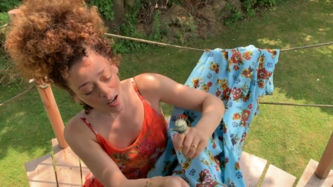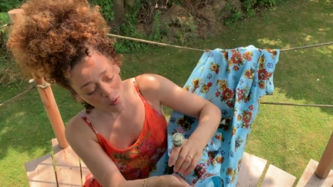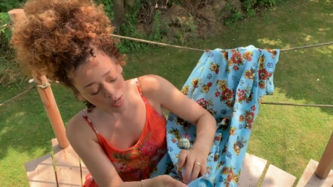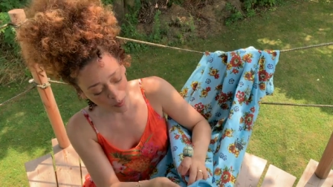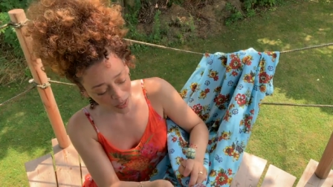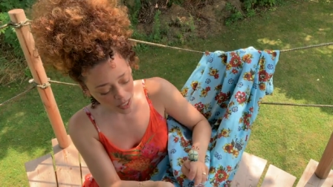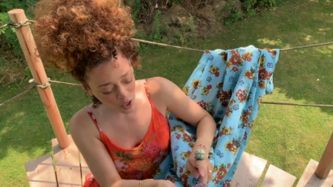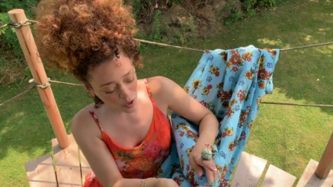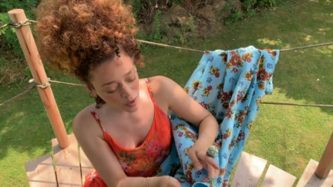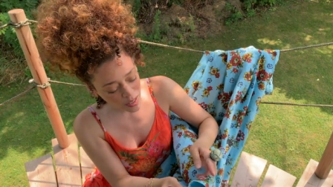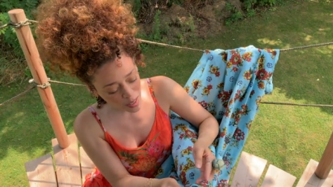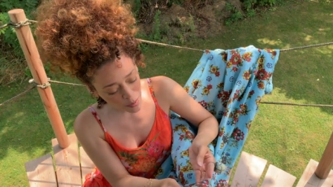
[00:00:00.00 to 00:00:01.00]
What I'm gonna do
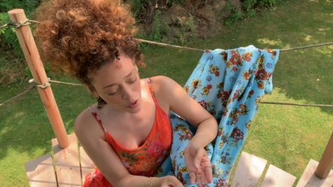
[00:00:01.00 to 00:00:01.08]
is I'm gonna